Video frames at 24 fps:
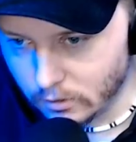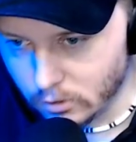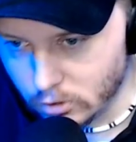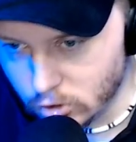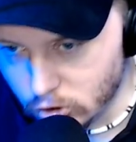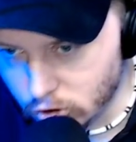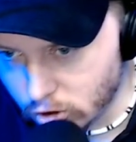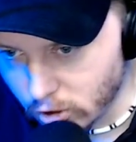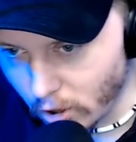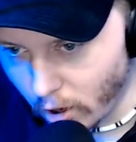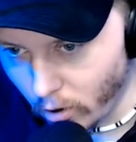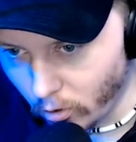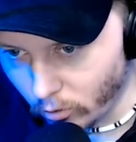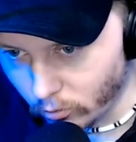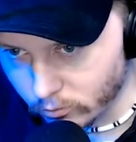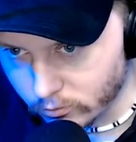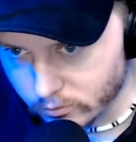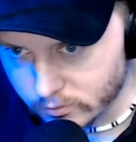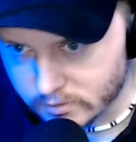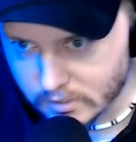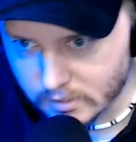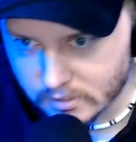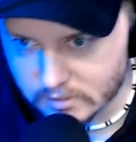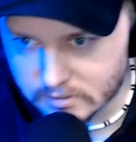
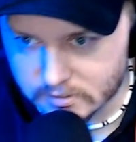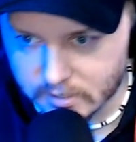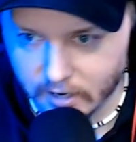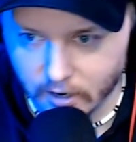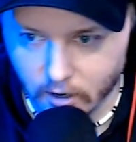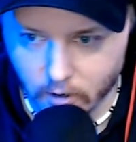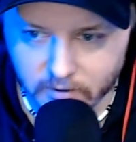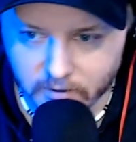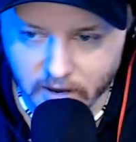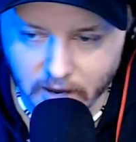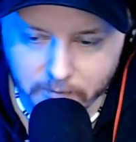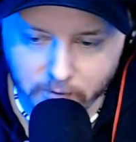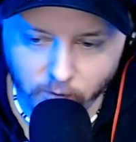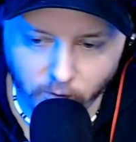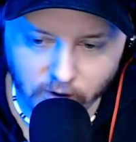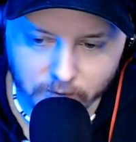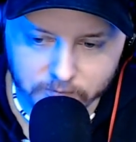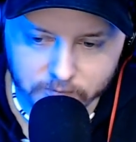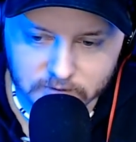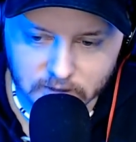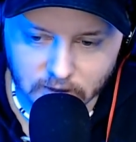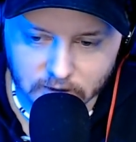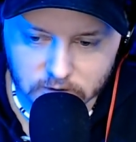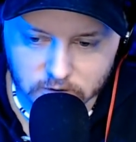Jones is here, baby. What
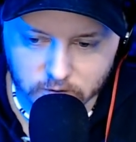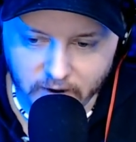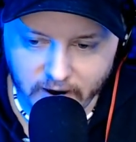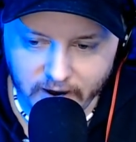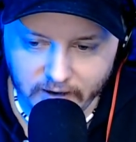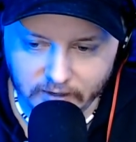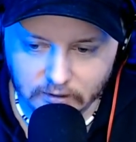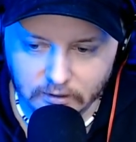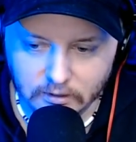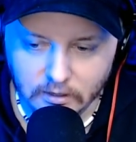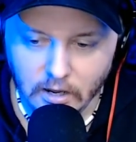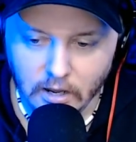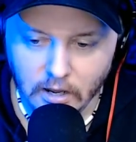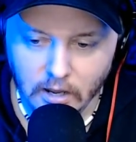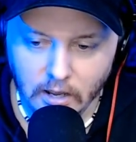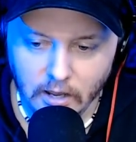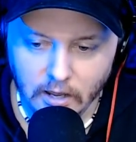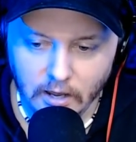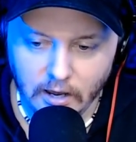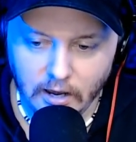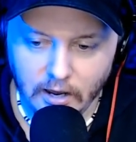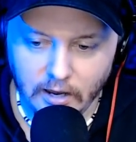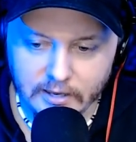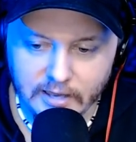up, Tennis Racket?
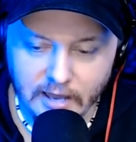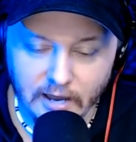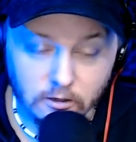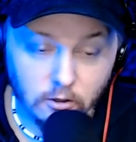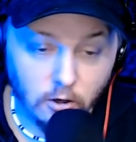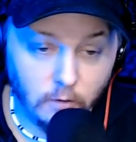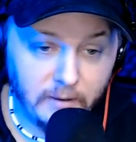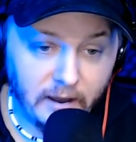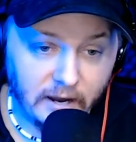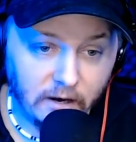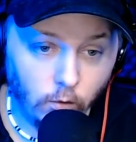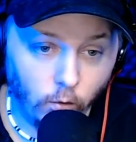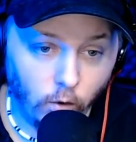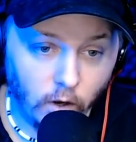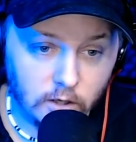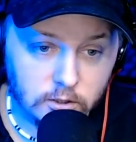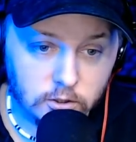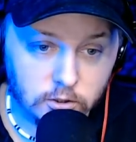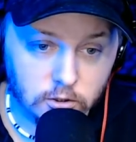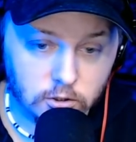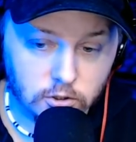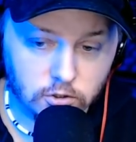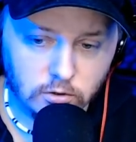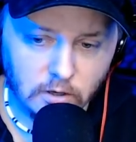Yeah, I'd go back and watch
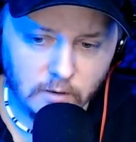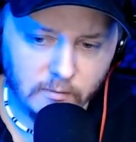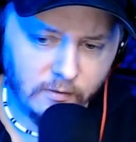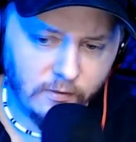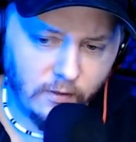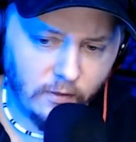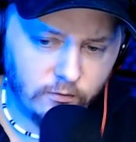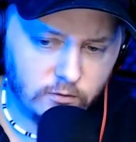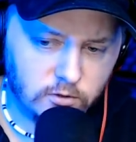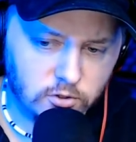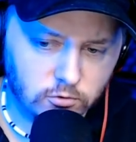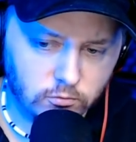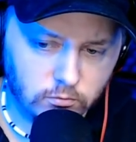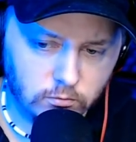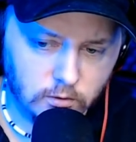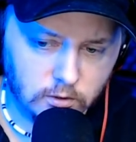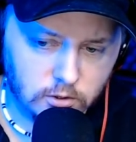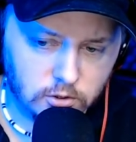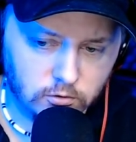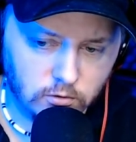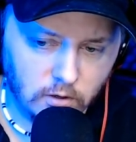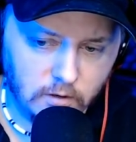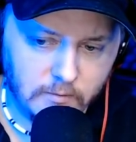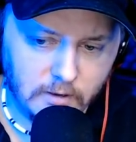the stream. I thought the
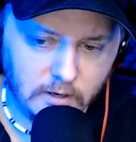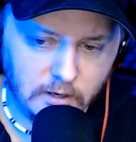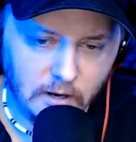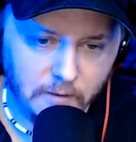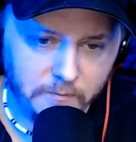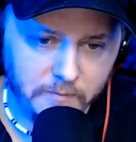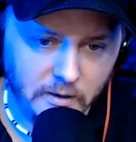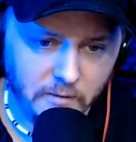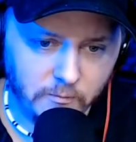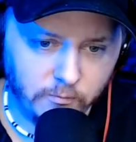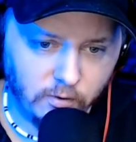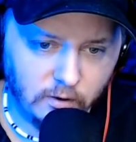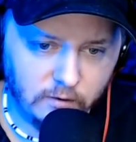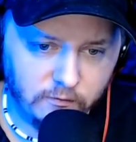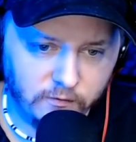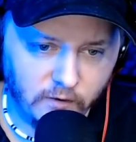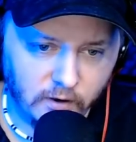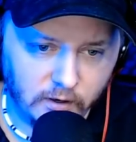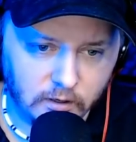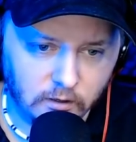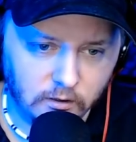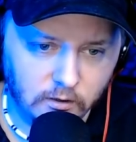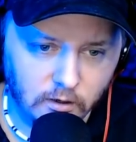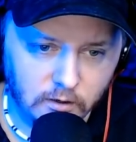stream ended up being pretty
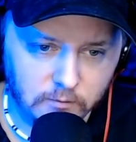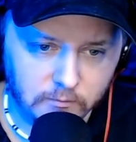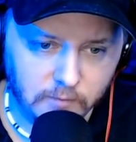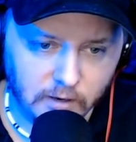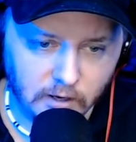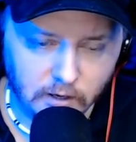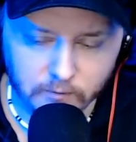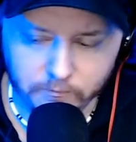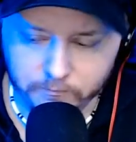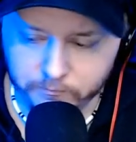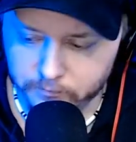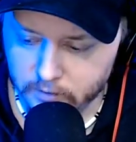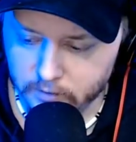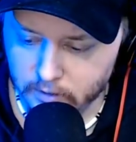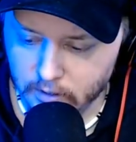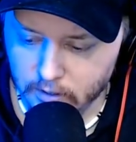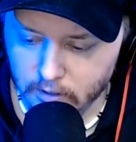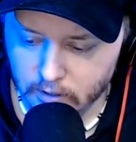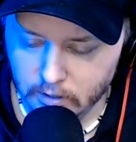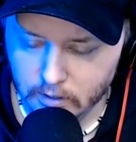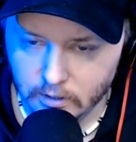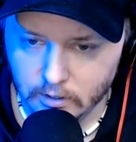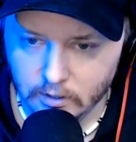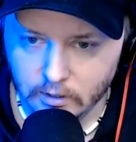fucking good, man.
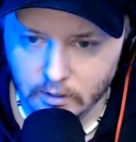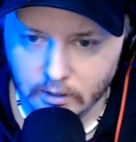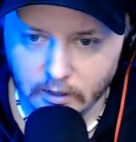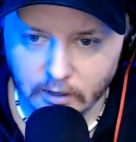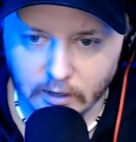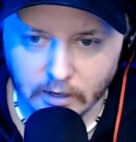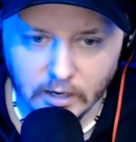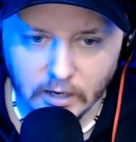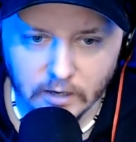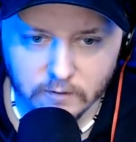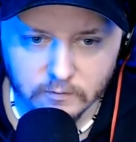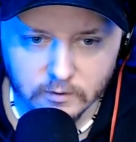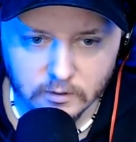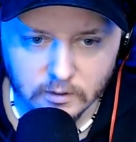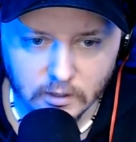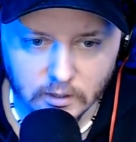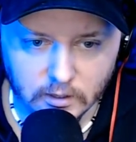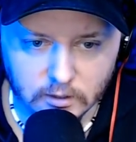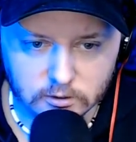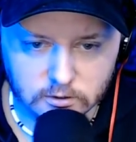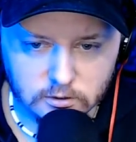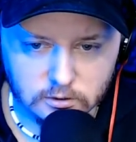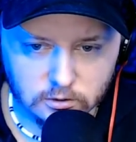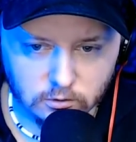And I
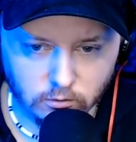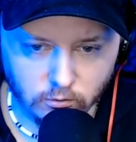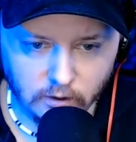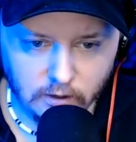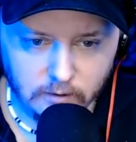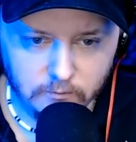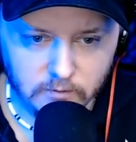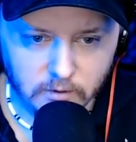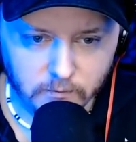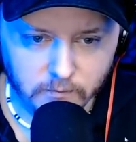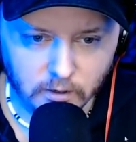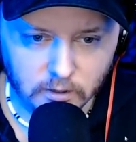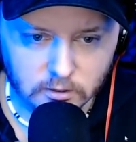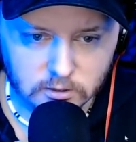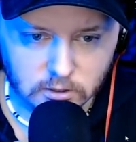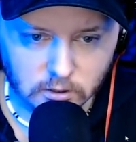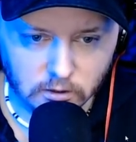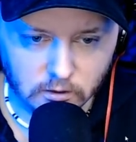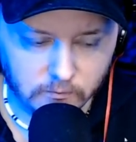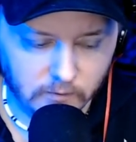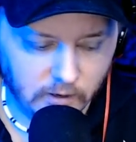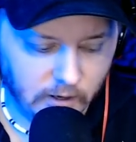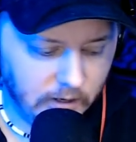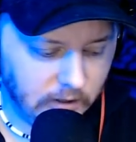even screamed a bunch into
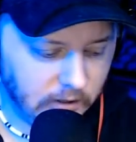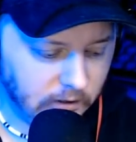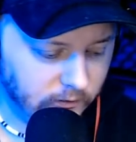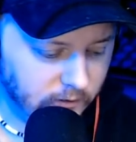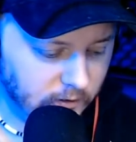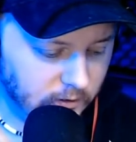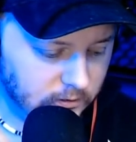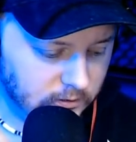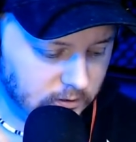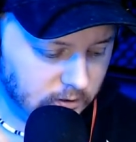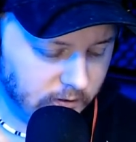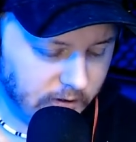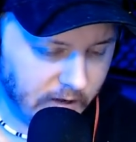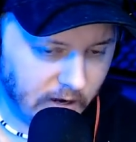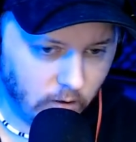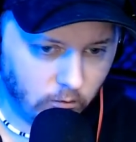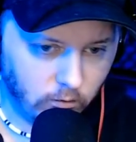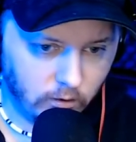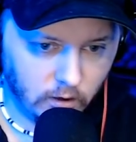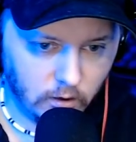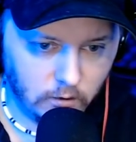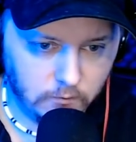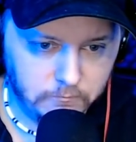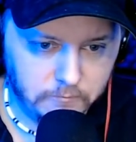the mic and then did that
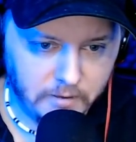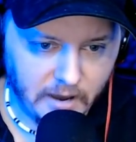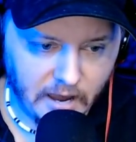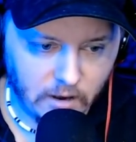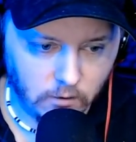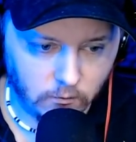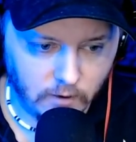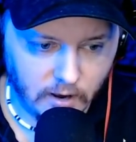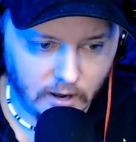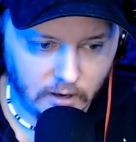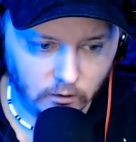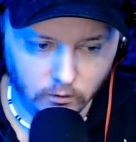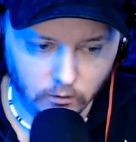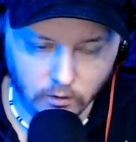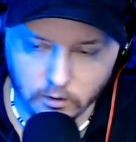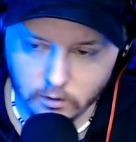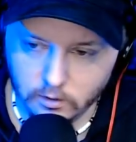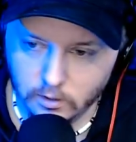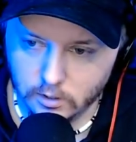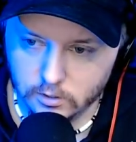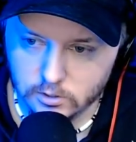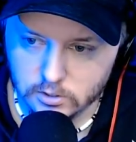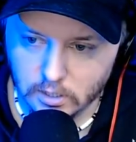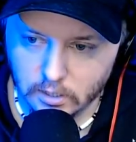weird bat rattle
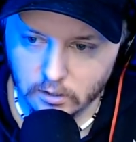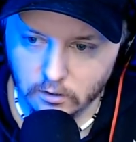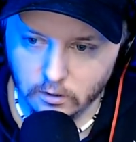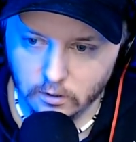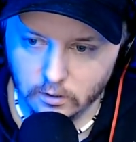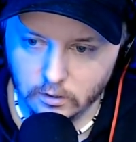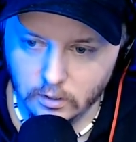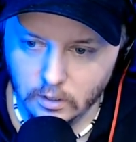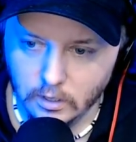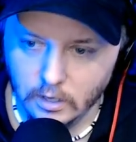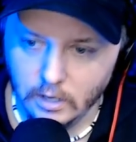on Jay Hood.